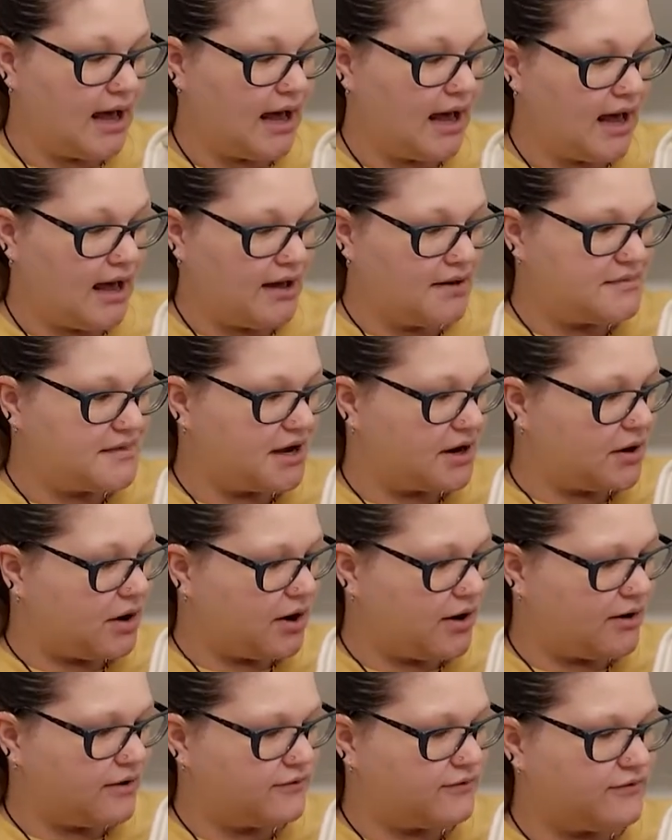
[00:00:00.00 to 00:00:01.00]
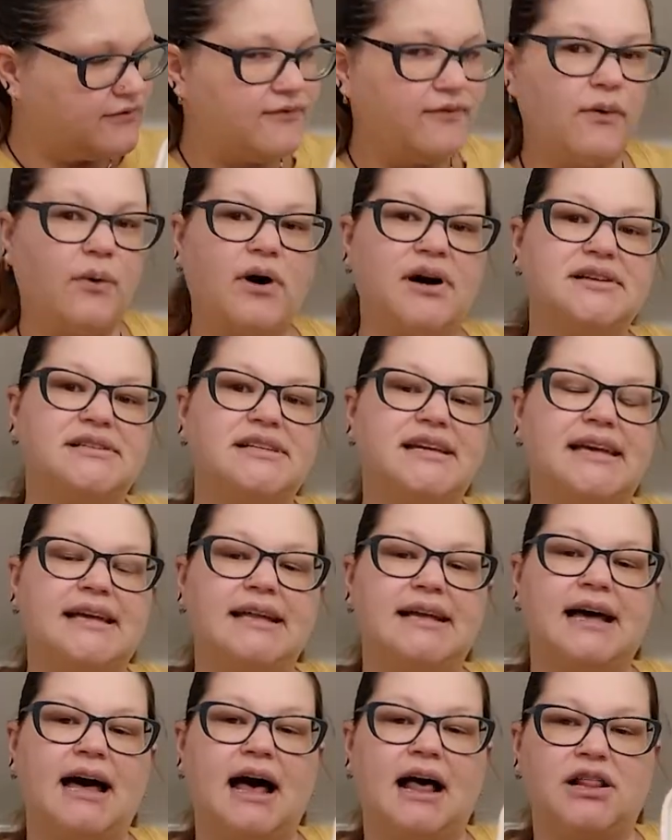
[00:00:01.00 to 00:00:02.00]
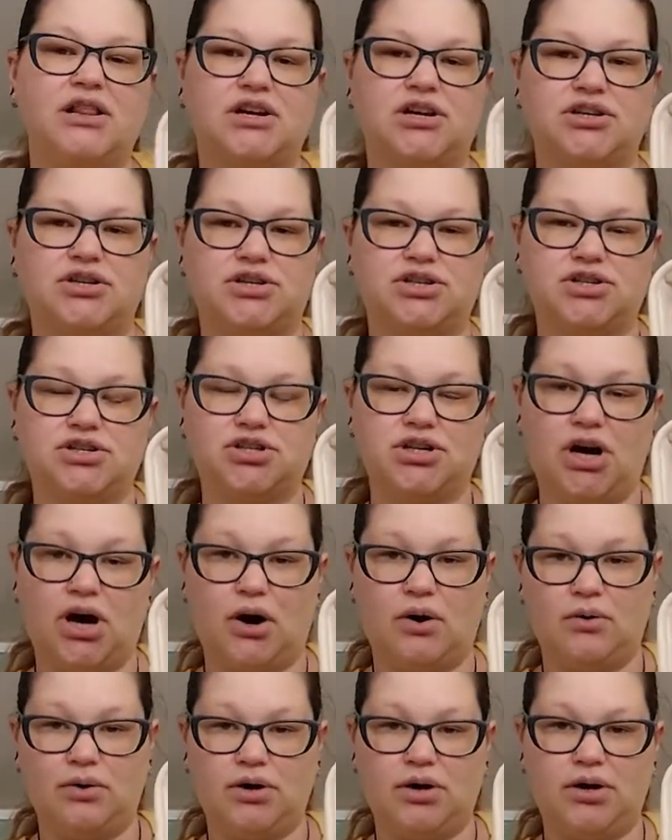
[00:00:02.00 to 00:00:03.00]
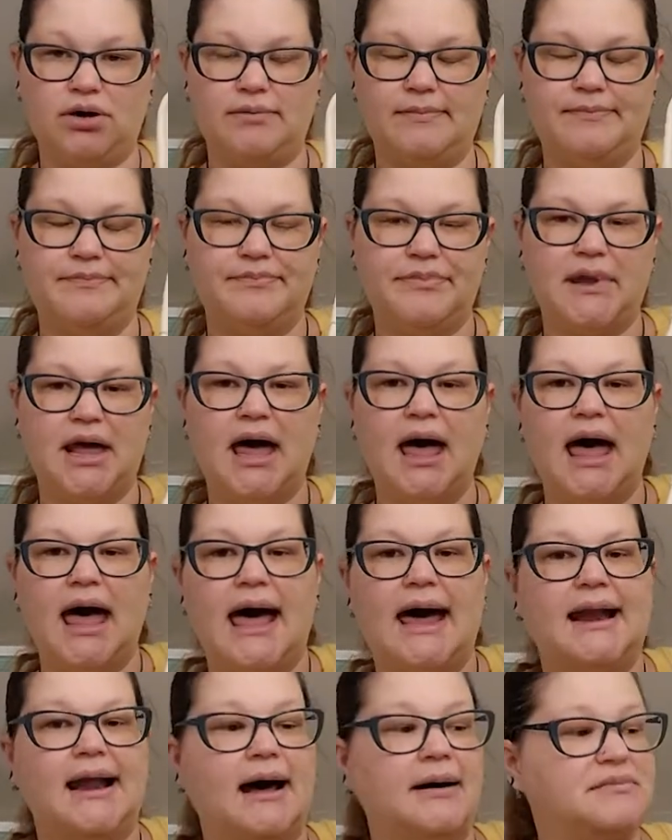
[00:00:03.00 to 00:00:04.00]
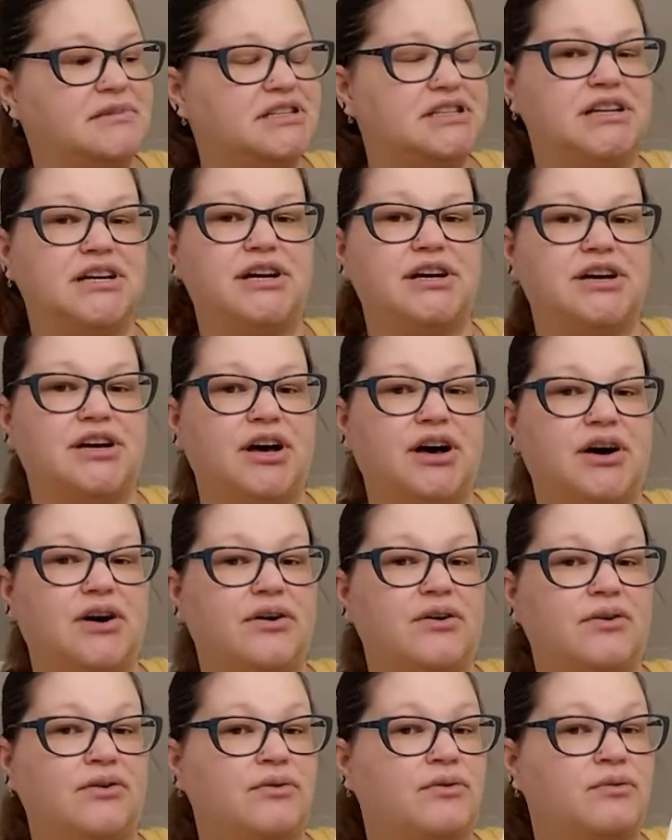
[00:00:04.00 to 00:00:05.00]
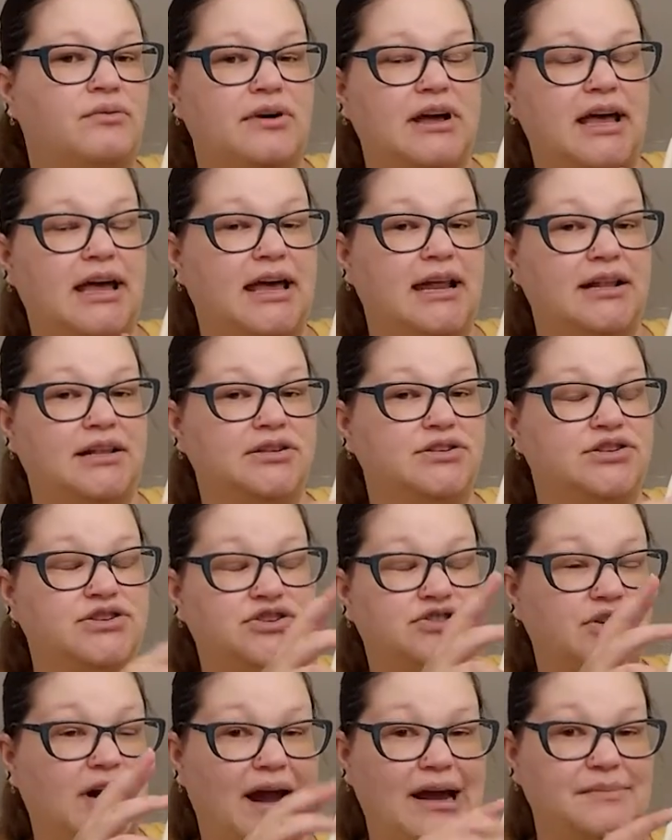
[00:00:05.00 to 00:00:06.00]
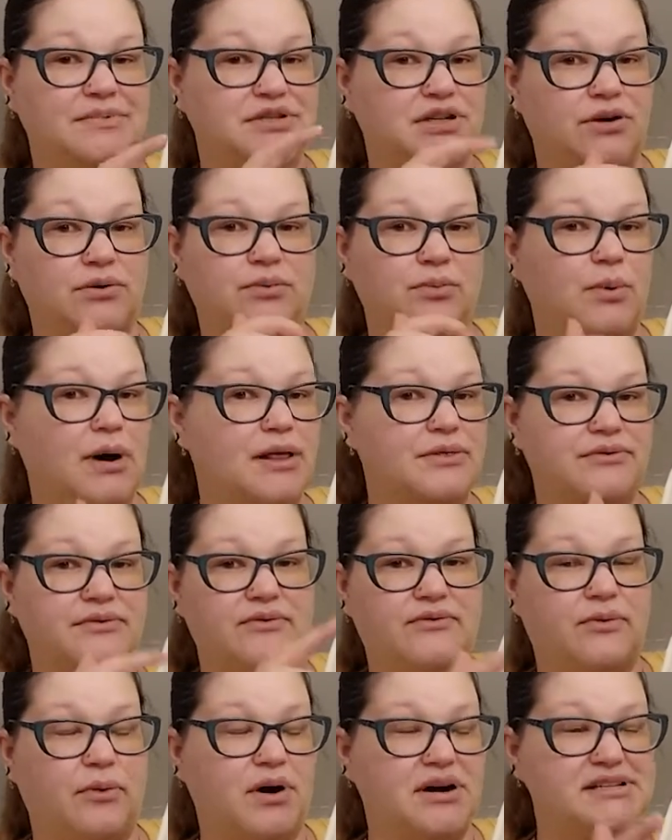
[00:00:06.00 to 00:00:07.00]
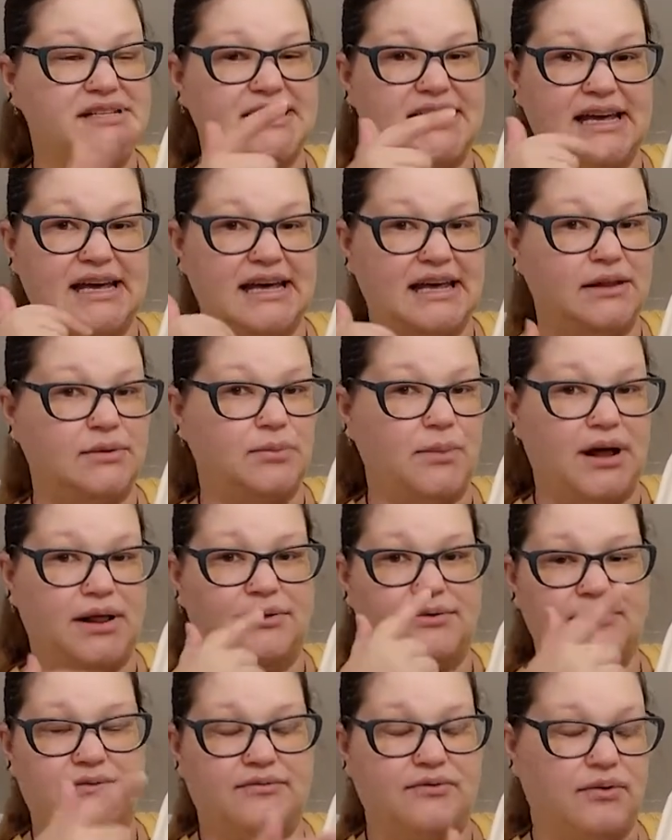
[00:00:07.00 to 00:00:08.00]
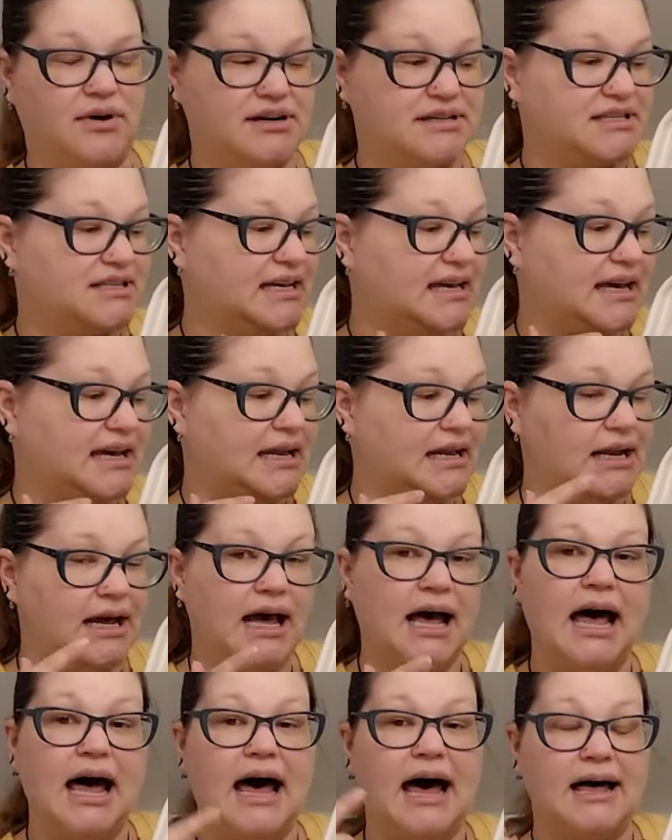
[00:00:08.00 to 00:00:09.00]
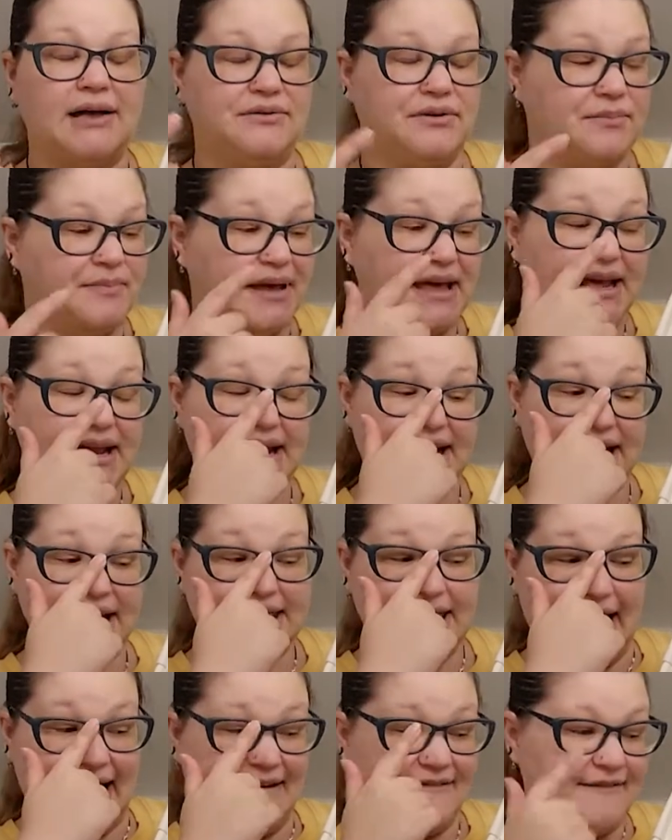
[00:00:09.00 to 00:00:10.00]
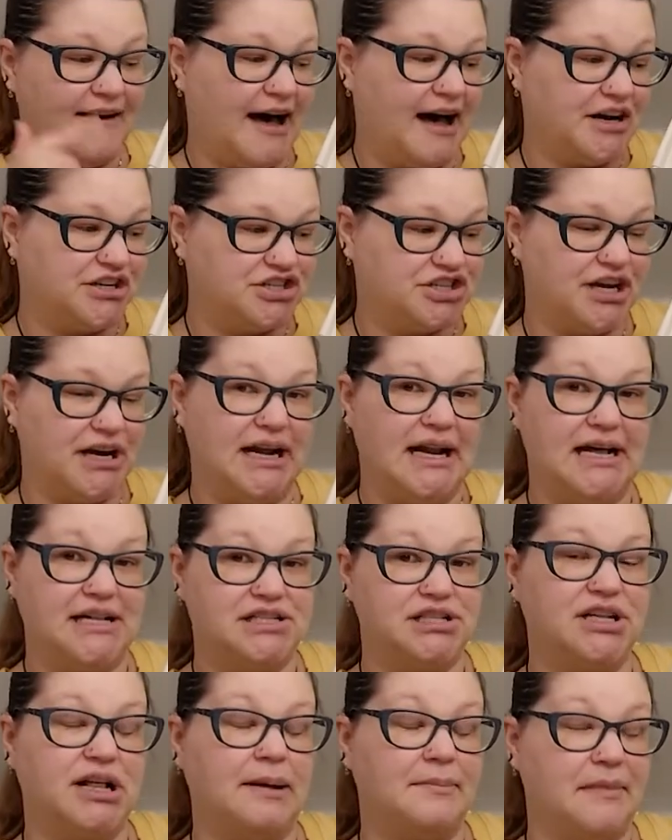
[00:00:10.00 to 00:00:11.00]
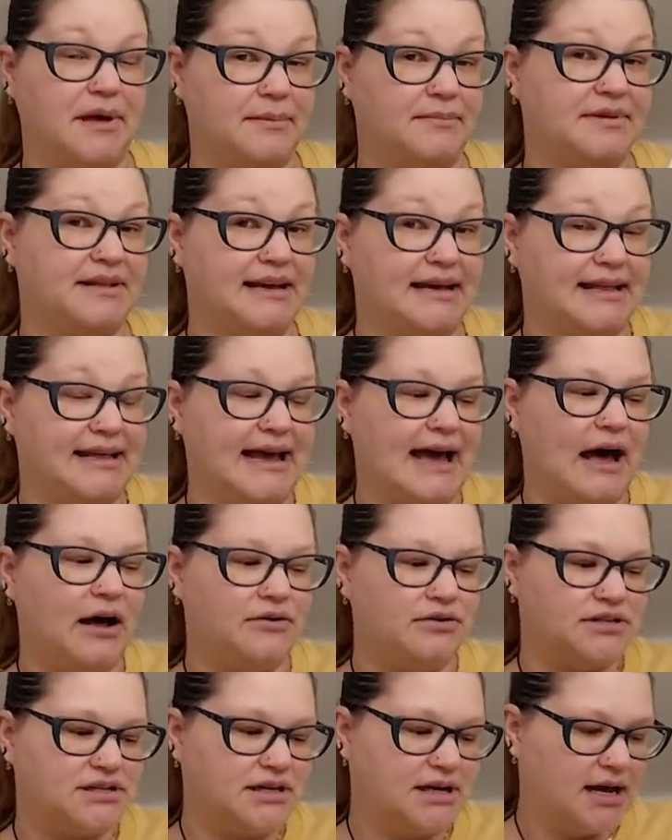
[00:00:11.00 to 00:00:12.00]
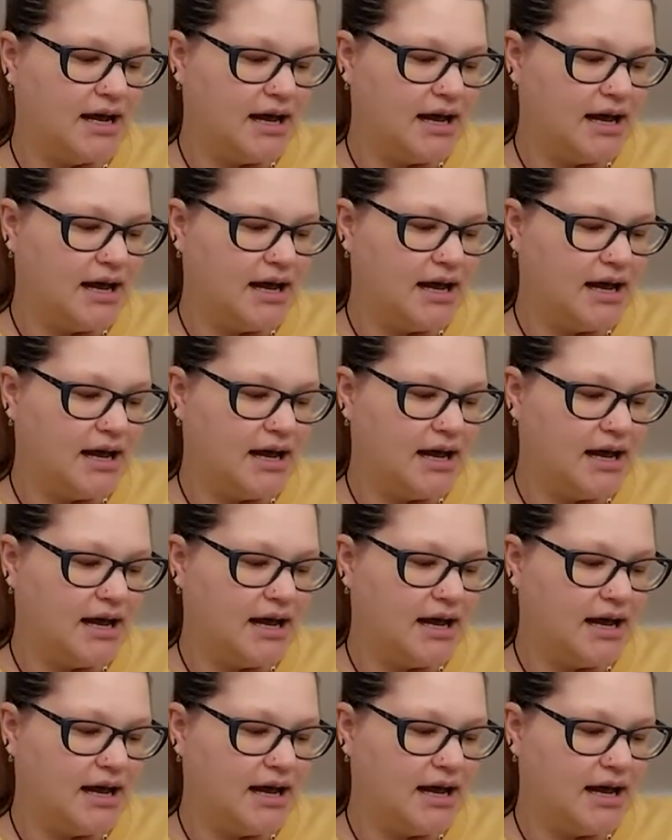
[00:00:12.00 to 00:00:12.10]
There are 14 colors total, and I'm just gonna go in stripes, so 1 through 14, 1 through 14, and repeating in that fashion until I'm completely out.